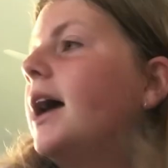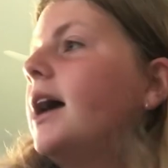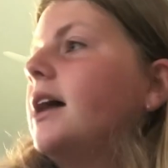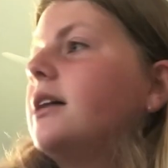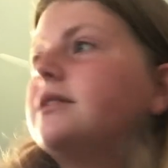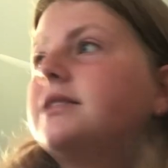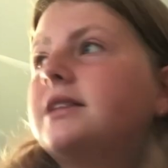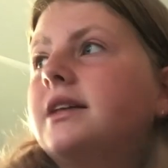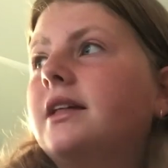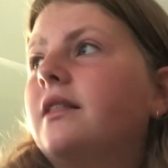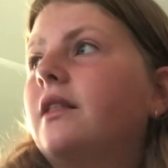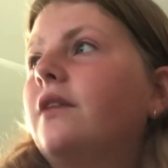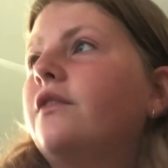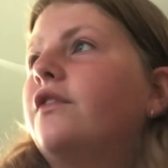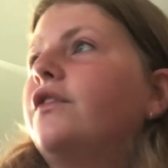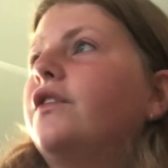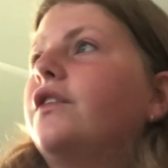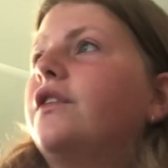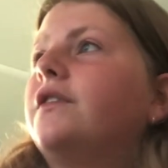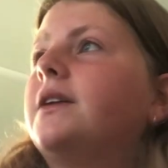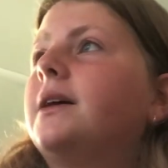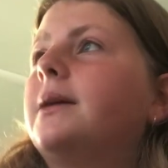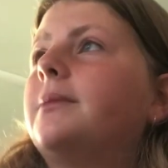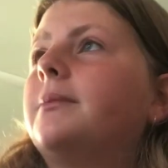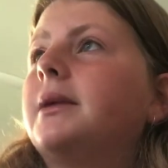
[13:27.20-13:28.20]
I was sitting there for
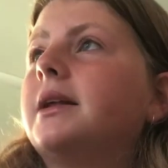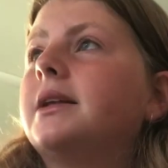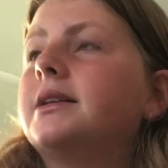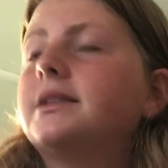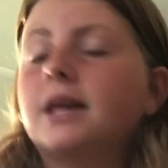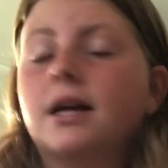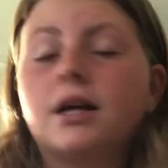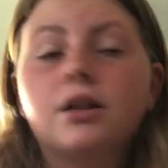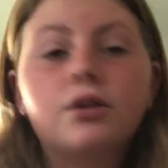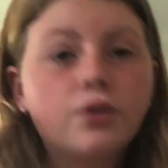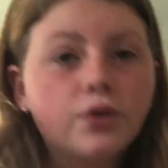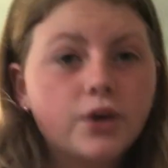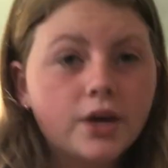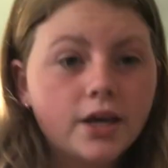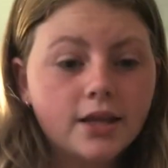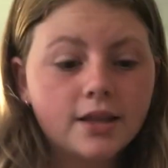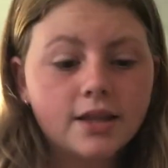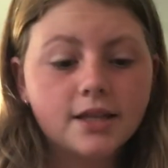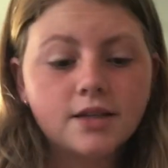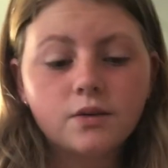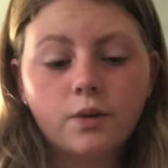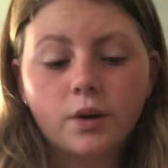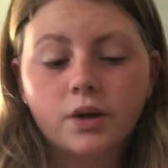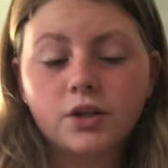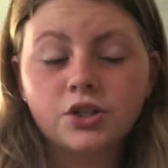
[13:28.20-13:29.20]
15 minutes like looking at
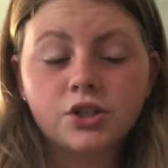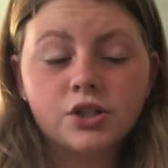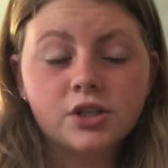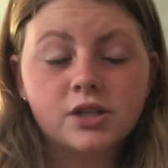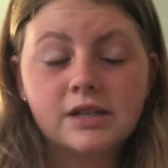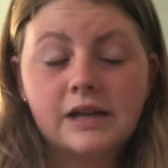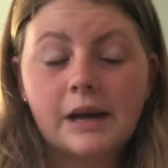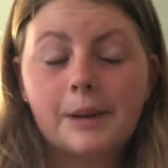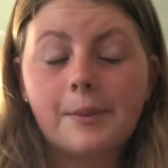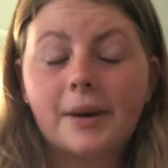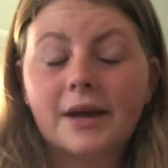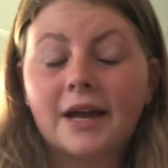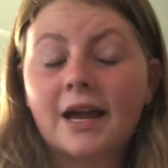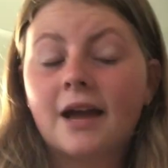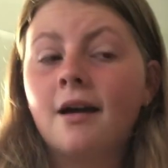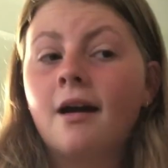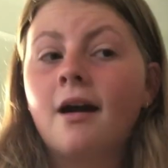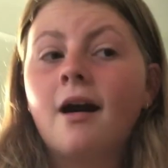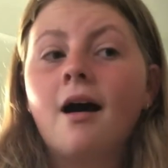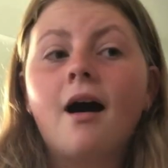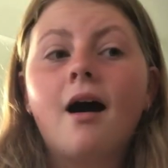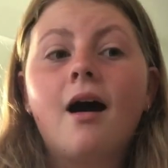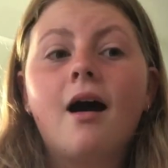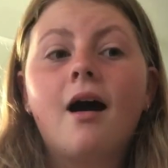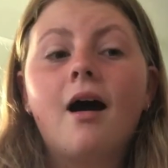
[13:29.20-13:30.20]
these questions and I'm like,
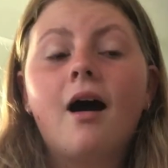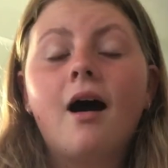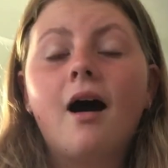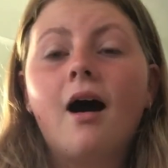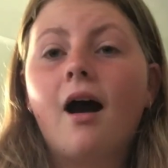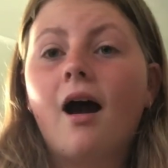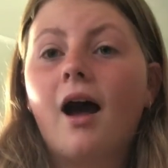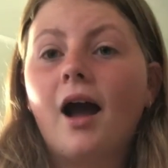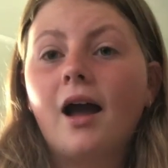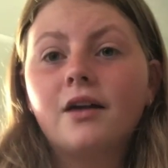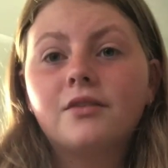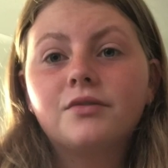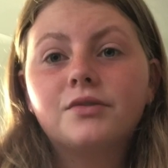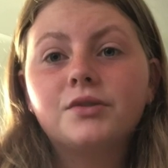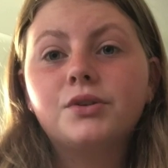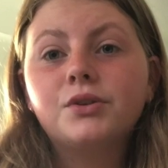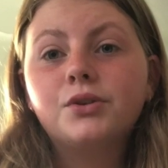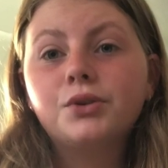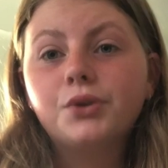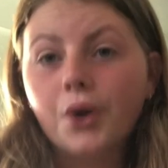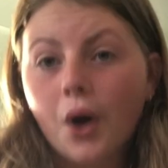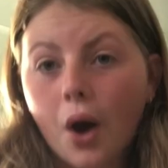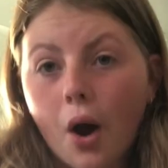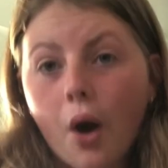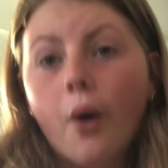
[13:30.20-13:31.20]
I have
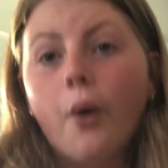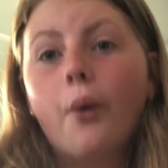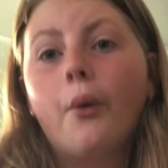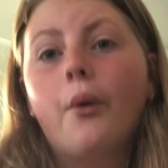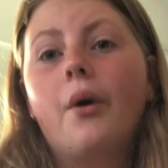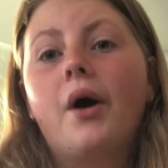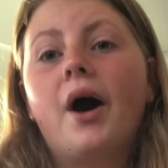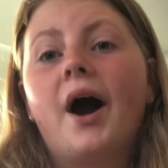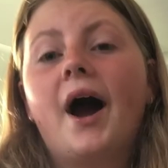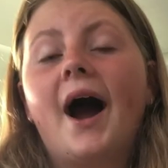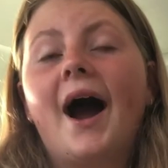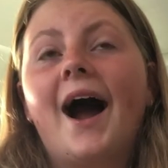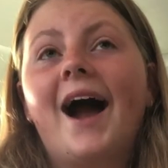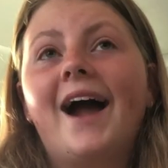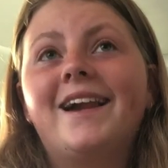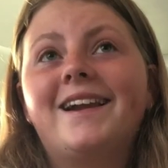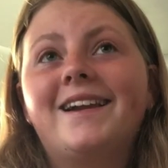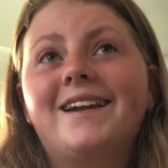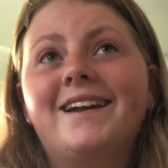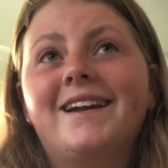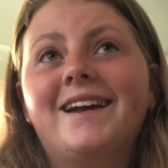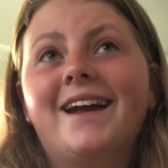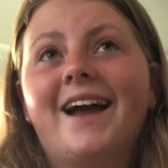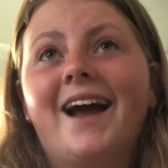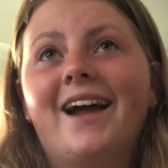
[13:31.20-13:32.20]
no
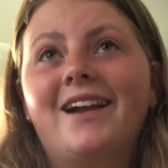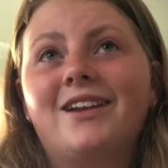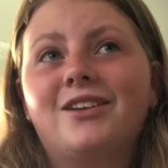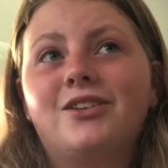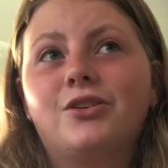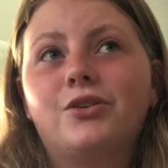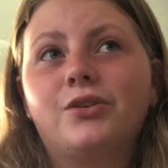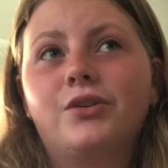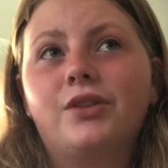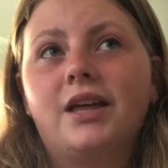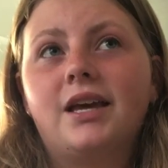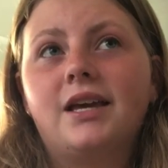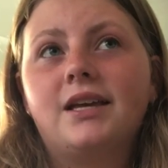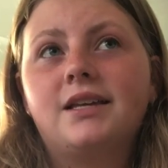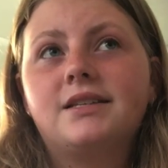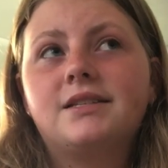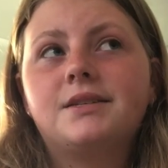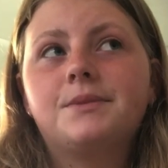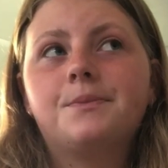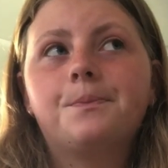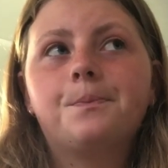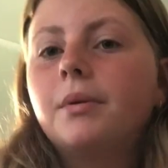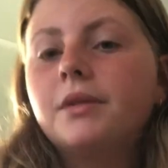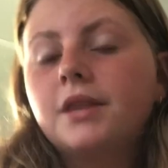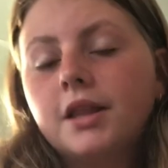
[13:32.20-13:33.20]
idea how to do
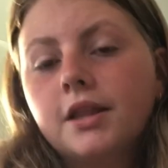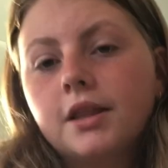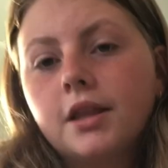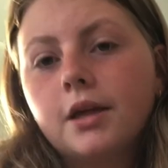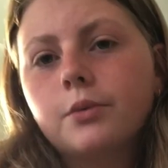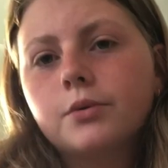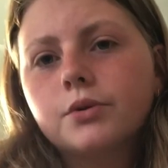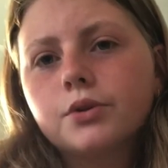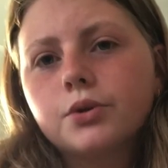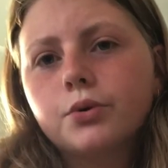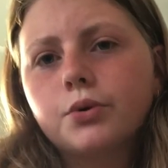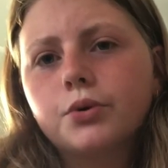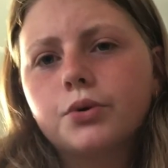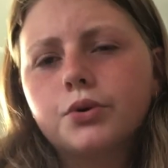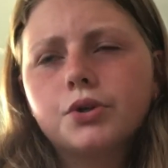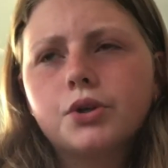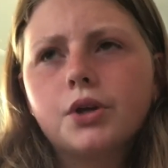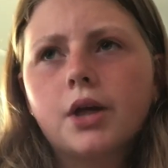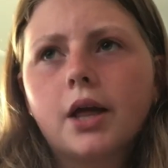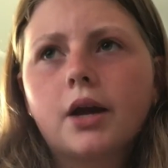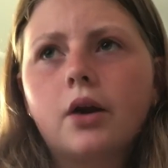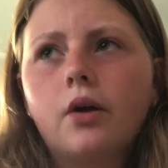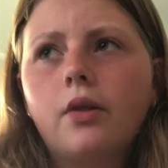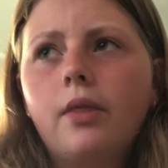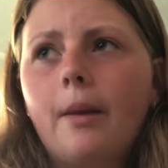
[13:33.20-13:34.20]
these. But then there was
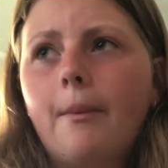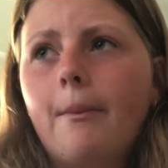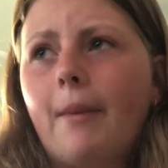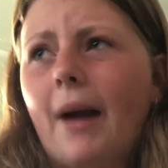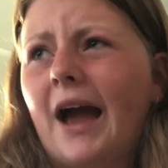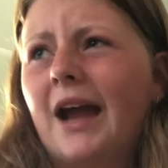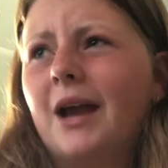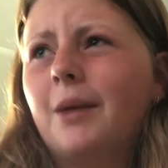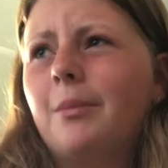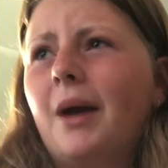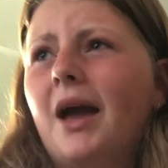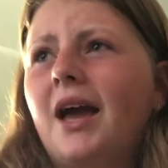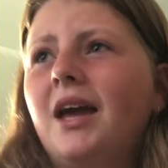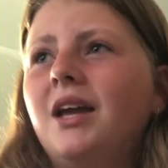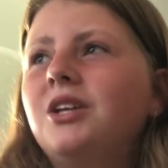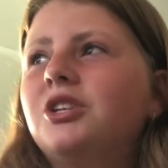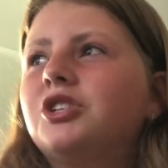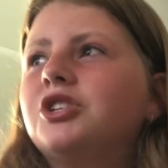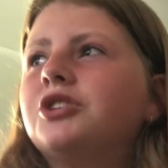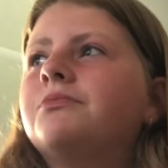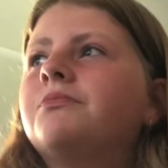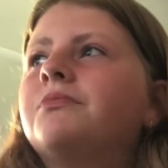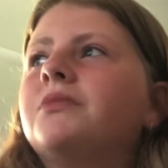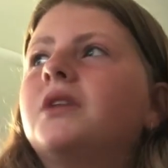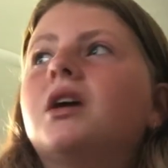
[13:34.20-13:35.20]
also like on the back page,
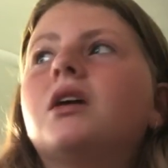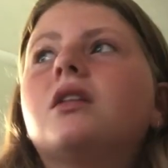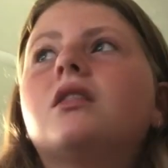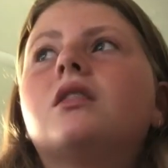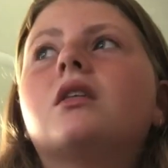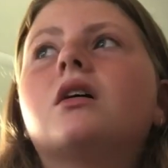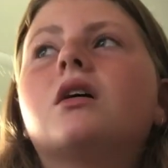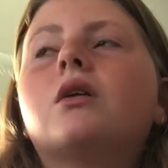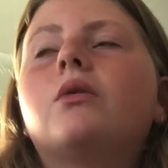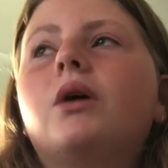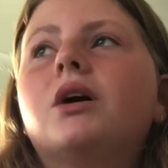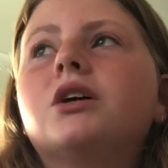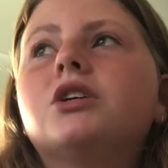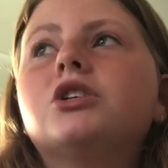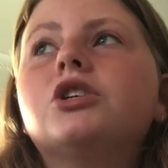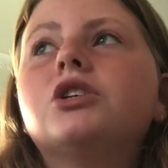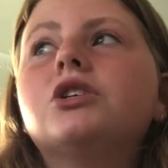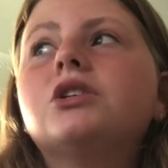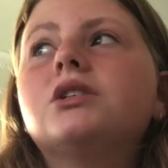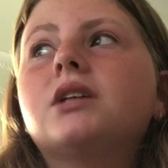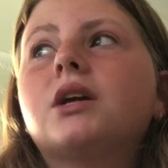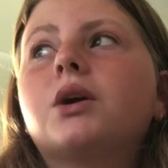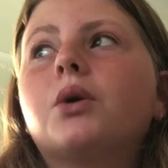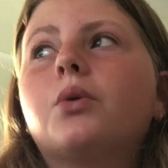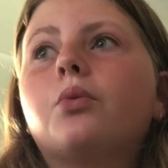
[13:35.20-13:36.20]
the
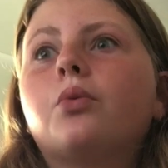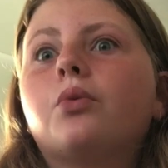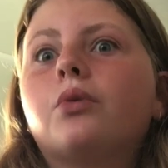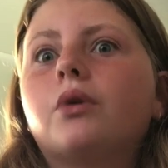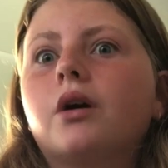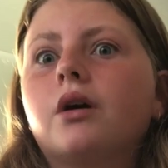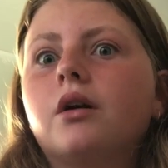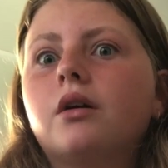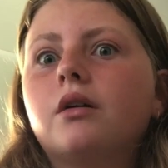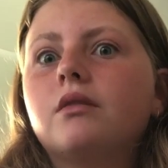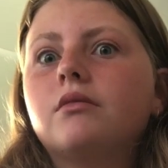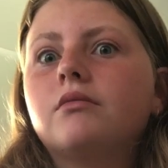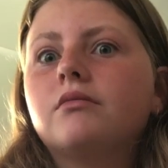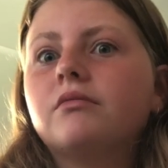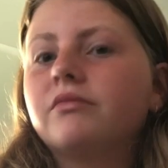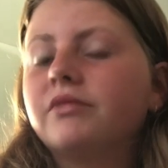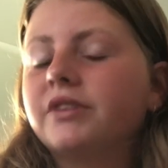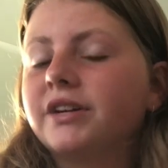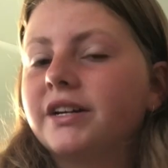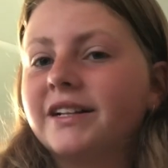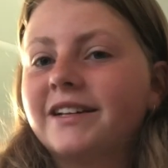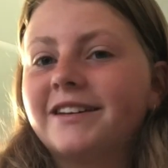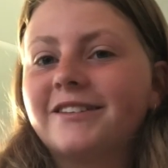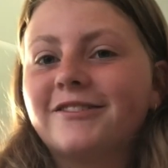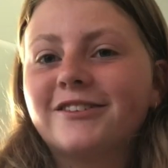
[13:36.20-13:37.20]
questions like weren't
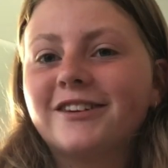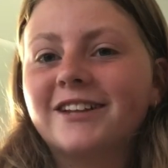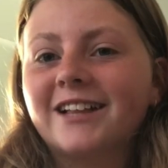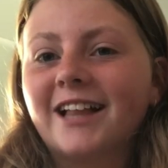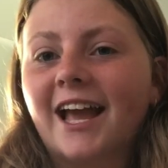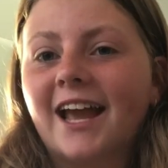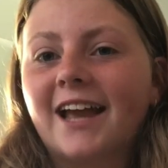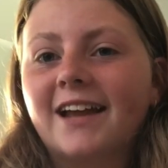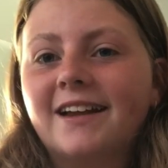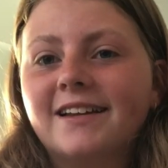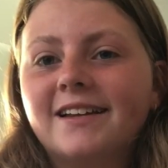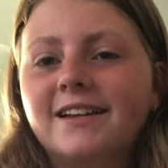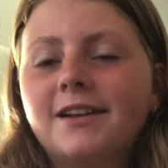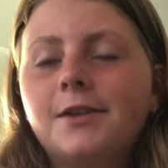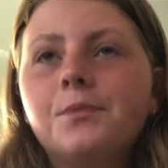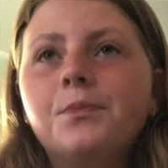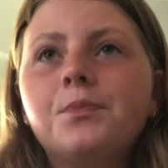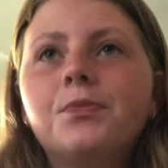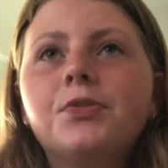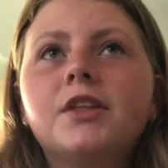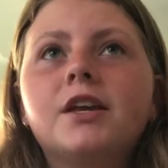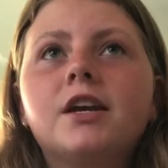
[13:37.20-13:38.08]
really related